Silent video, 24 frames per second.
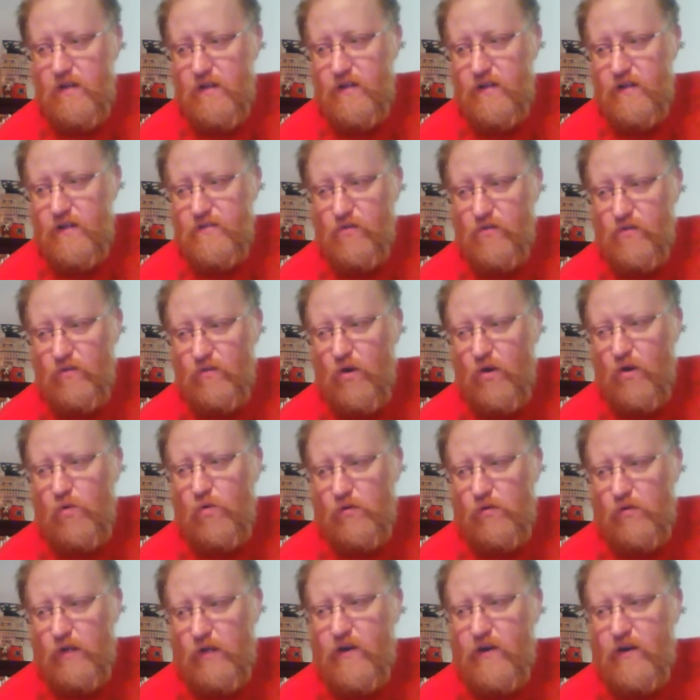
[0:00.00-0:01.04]
in his little
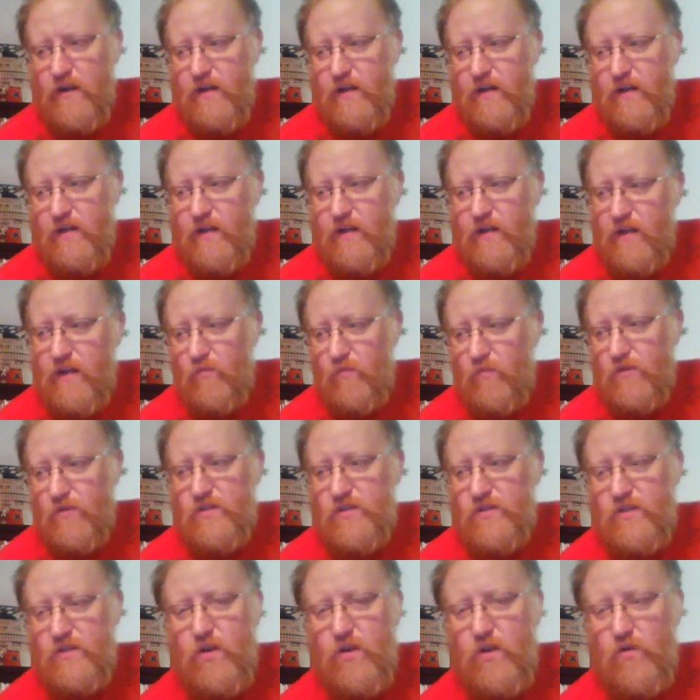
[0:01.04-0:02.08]
local area. He didn't
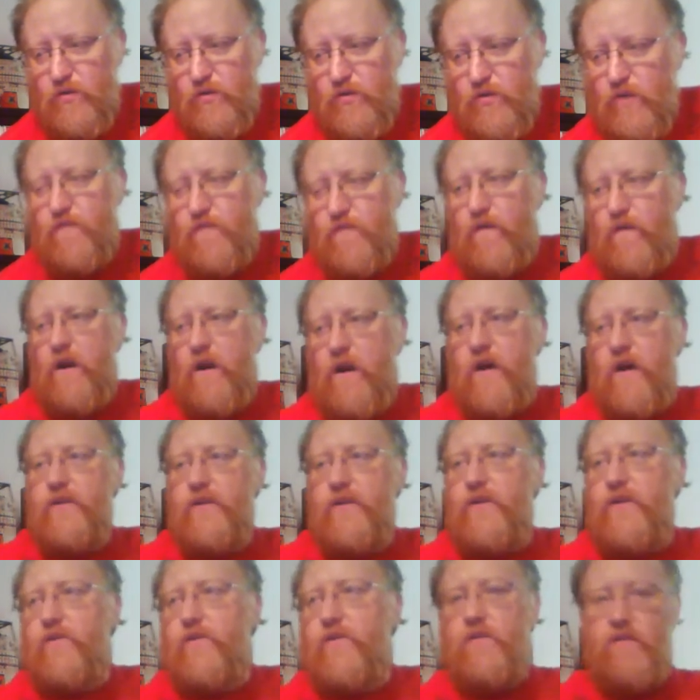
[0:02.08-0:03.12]
want you to go too far out
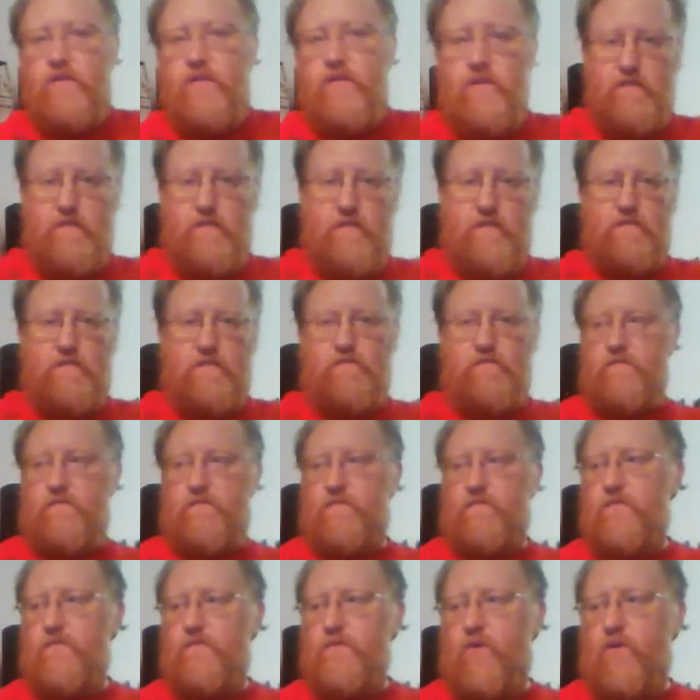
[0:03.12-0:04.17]
of your
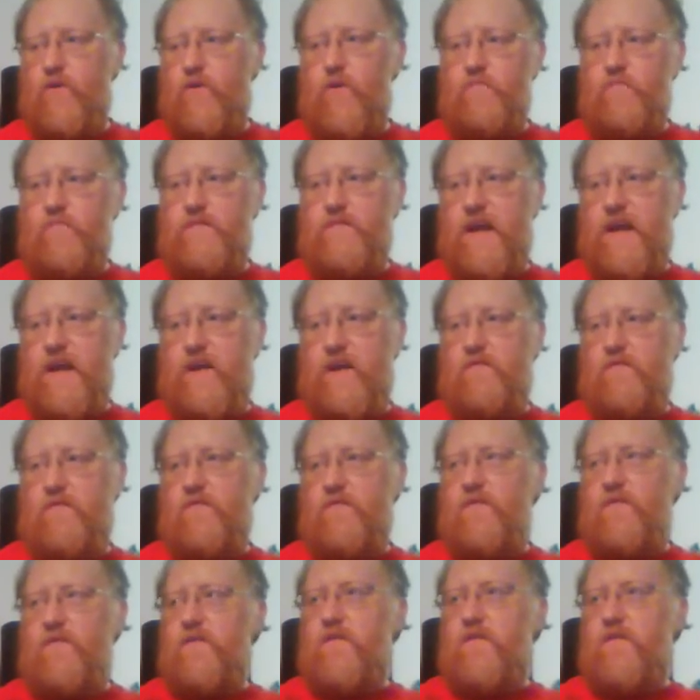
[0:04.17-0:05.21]
hometown.
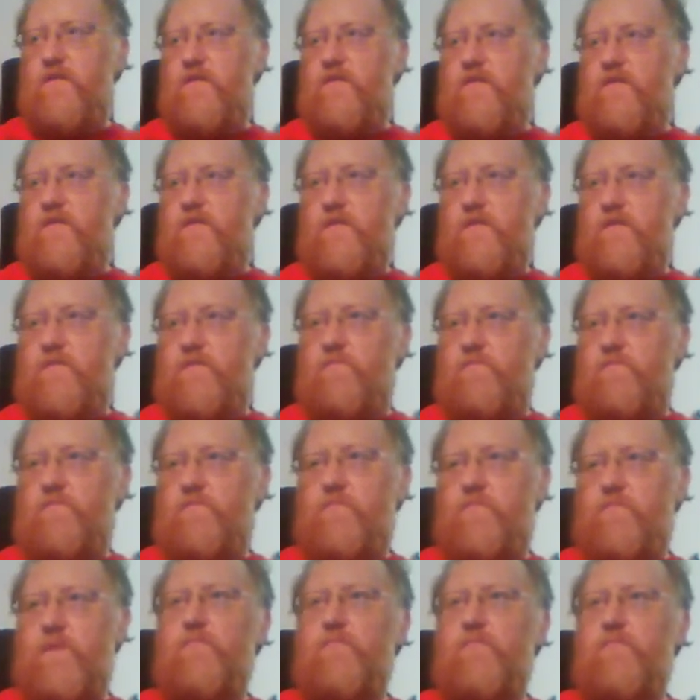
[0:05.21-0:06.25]

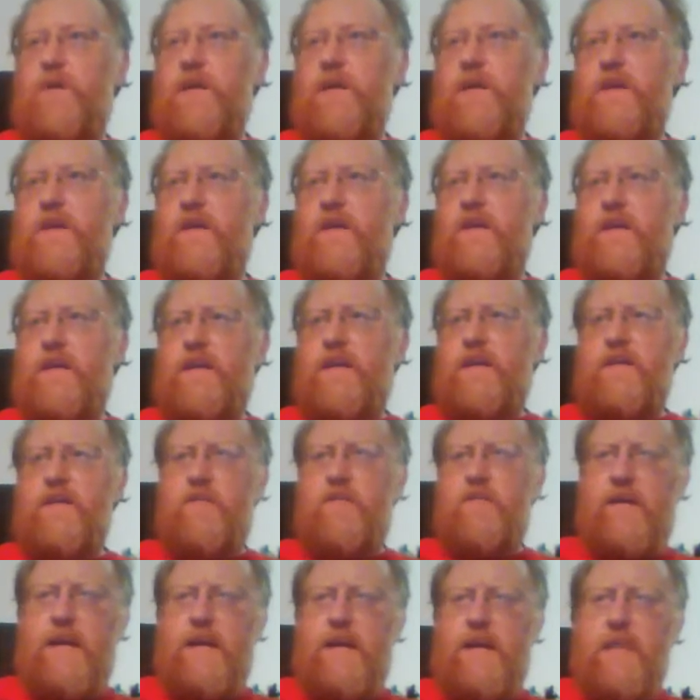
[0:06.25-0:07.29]
But he
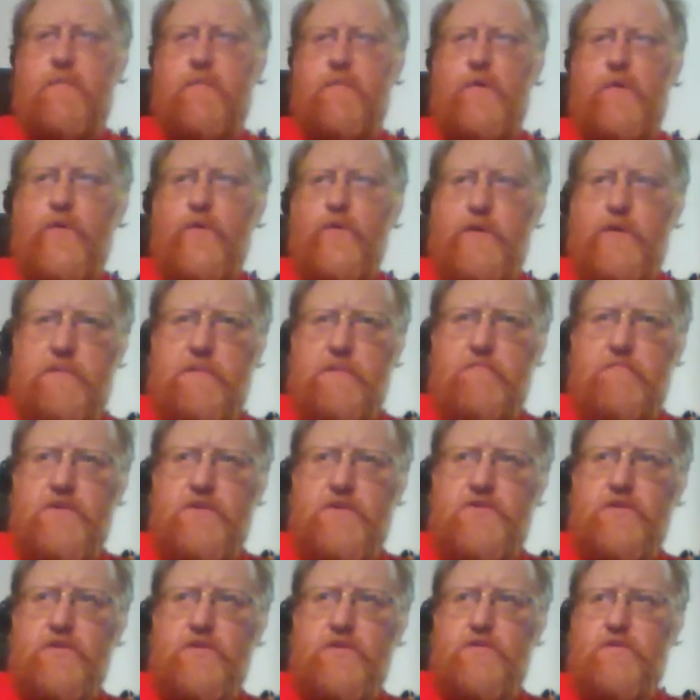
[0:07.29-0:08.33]
can't remember who he
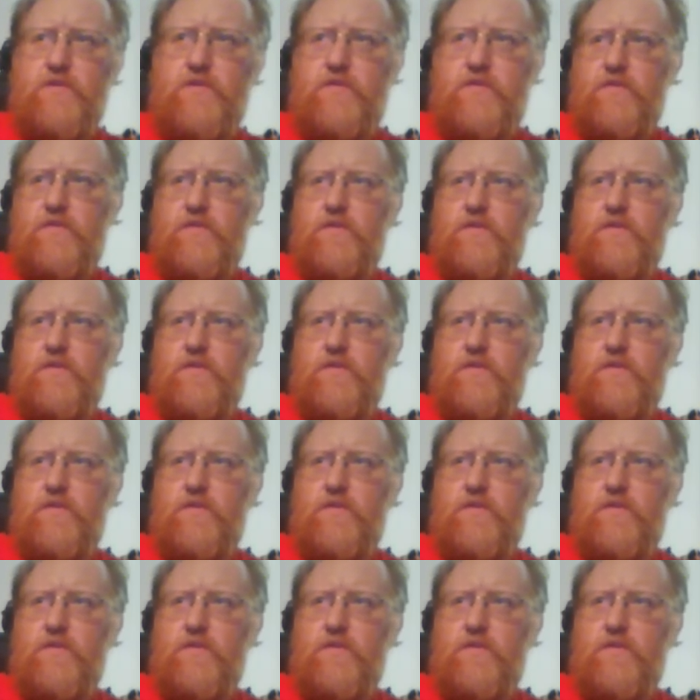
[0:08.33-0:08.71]
mentioned